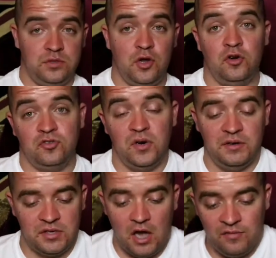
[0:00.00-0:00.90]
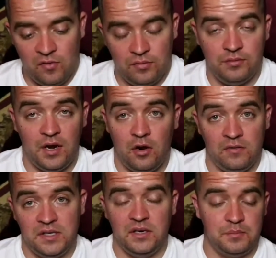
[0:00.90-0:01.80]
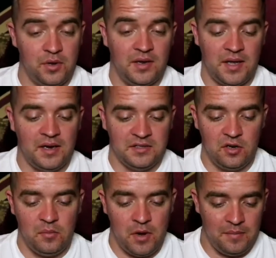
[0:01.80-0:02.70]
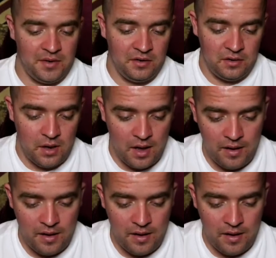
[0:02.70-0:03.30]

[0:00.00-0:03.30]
contrary to other, you know, obviously, but again, it's only my opinion,